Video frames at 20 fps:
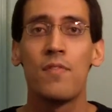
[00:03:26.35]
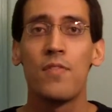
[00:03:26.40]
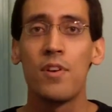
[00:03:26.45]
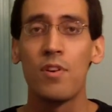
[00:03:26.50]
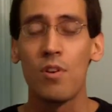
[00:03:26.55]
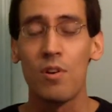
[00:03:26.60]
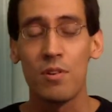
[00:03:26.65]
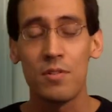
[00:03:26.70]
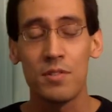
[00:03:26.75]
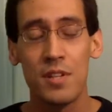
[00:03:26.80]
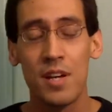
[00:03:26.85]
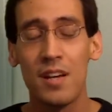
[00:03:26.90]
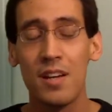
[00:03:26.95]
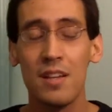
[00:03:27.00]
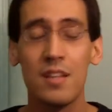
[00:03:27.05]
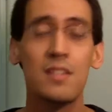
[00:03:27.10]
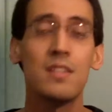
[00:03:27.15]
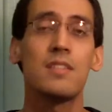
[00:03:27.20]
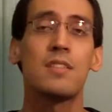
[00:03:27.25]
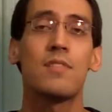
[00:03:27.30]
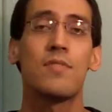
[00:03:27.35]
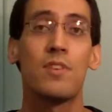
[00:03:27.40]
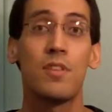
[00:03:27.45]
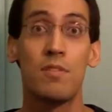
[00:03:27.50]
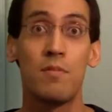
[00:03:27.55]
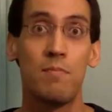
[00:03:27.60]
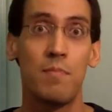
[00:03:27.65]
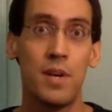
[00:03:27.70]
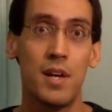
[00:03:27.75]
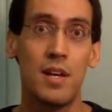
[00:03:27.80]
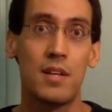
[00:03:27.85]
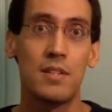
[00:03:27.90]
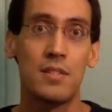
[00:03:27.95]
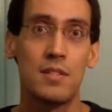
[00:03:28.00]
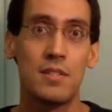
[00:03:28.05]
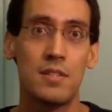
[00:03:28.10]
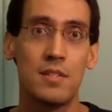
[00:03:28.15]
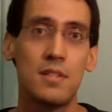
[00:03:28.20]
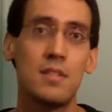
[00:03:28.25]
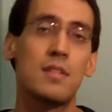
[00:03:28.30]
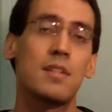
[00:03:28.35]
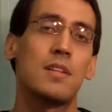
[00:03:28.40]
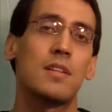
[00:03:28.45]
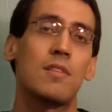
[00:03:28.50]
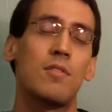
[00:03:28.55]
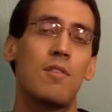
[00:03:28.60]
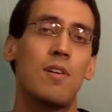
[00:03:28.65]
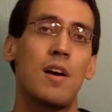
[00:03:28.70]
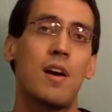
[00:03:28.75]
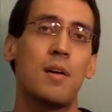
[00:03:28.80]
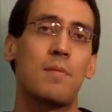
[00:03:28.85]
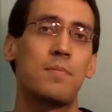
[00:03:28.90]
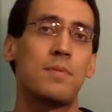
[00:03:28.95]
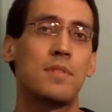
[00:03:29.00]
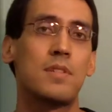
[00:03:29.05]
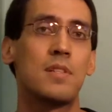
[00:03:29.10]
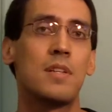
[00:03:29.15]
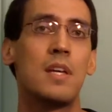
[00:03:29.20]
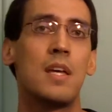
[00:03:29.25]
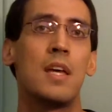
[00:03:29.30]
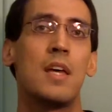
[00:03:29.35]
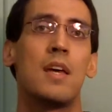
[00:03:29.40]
There are tons of other bets in craps,